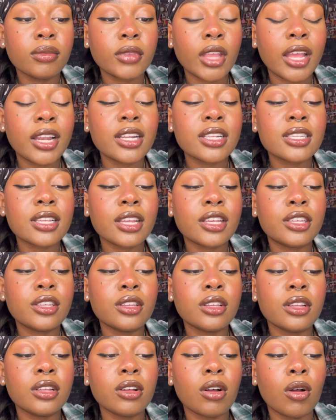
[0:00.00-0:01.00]
And it's like,
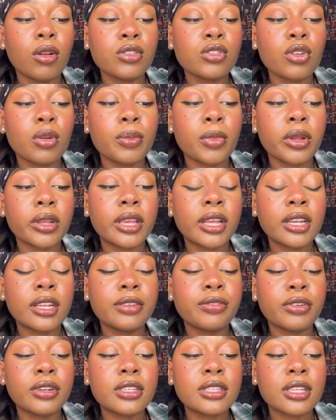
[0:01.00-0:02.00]
also I'm getting
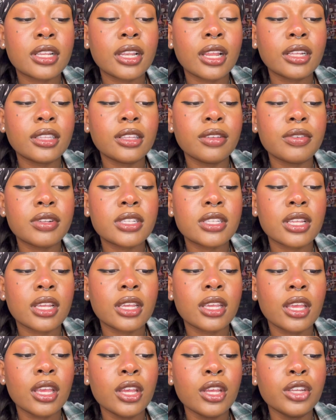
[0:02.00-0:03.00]
for this collective, it's
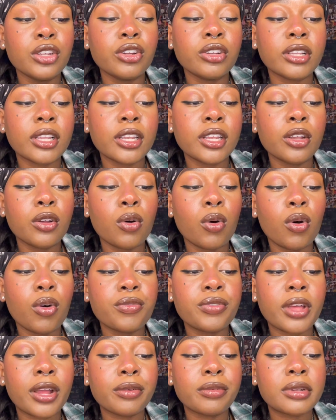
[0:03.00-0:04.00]
like you're letting go
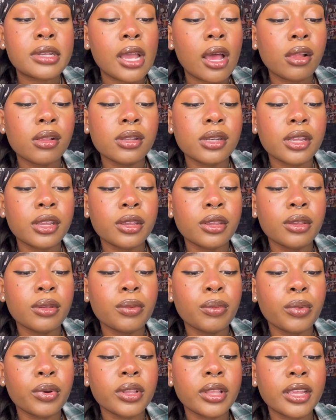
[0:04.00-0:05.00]
of that reality
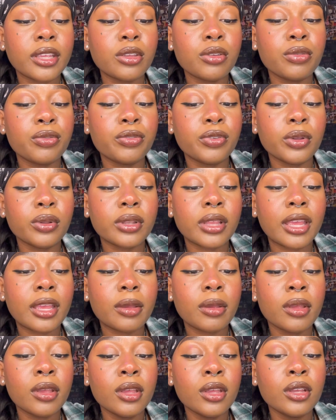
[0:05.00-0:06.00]
where like you feel
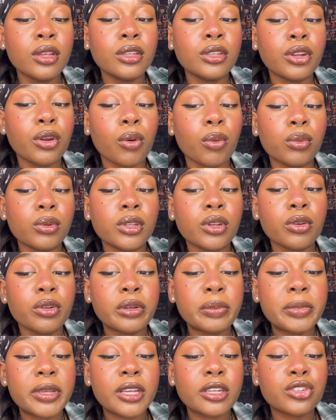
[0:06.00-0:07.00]
like you're only going
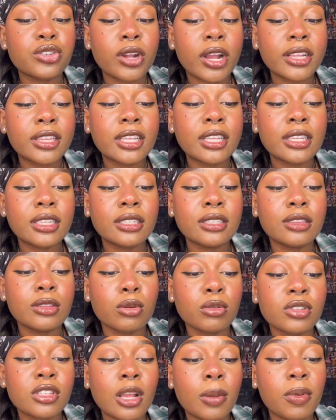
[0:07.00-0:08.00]
to be attracting
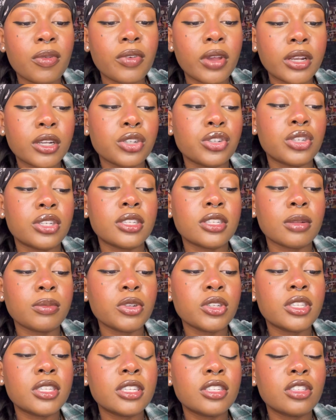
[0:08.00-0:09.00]
those type of energies. I'm
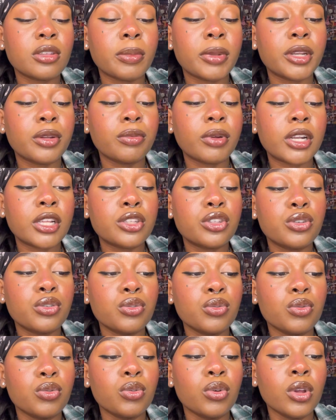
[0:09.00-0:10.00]
just seeing somebody ready
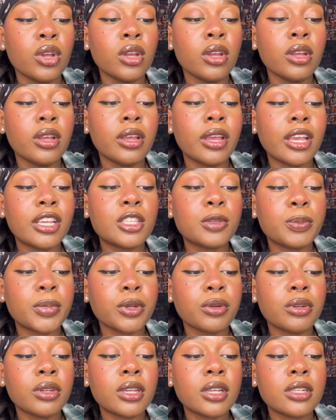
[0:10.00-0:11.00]
to
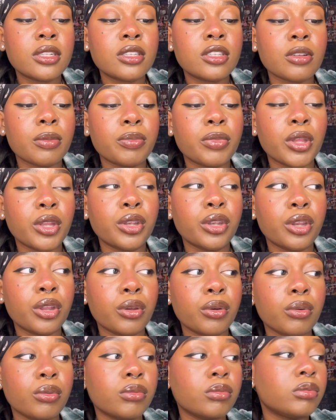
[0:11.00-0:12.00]
experience something
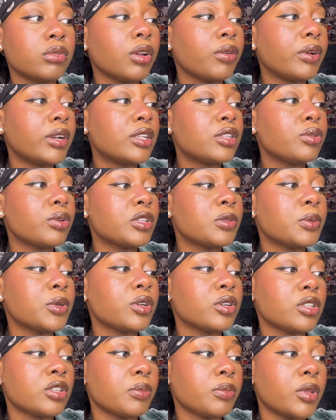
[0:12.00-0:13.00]
new. You're ready to
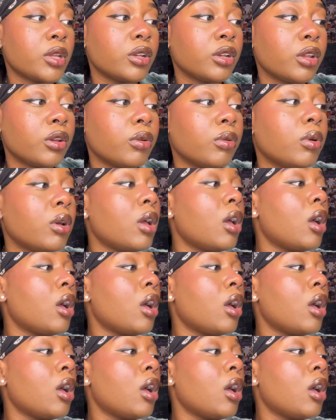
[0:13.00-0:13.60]
experience something new.